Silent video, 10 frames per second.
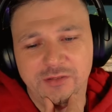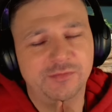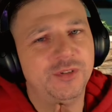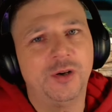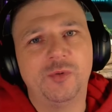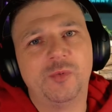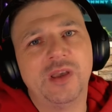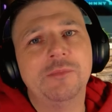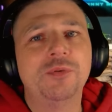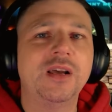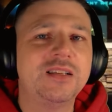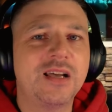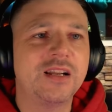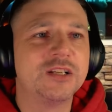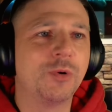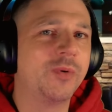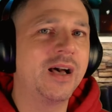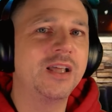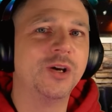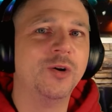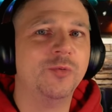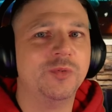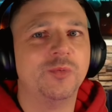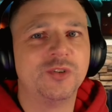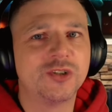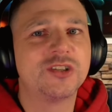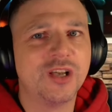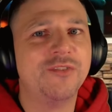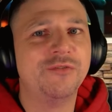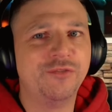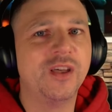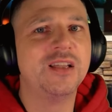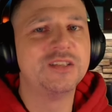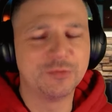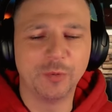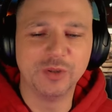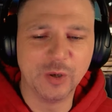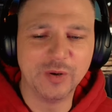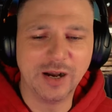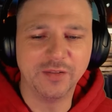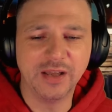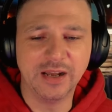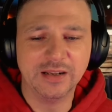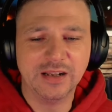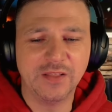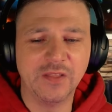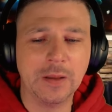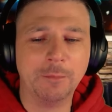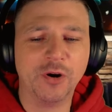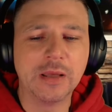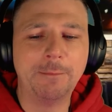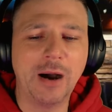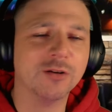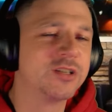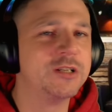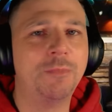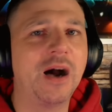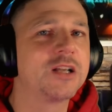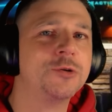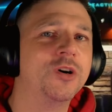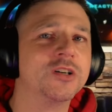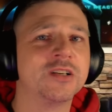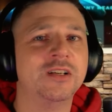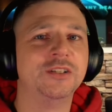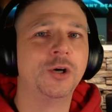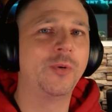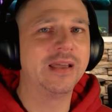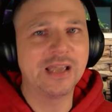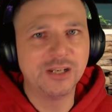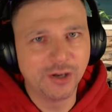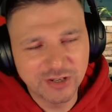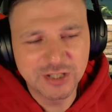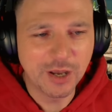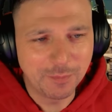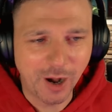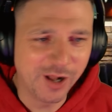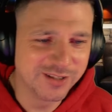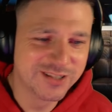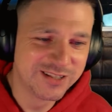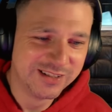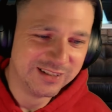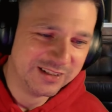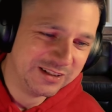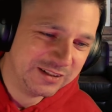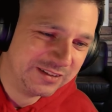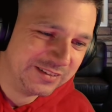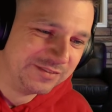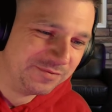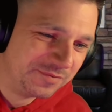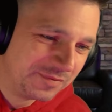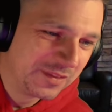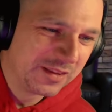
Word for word: yo, we ain't playing tennis. What we are doing, we're just serving fiends, is what we're doing out there. And then the money bounces back to us. Yo, we ain't getting no return balls. I spin fellas,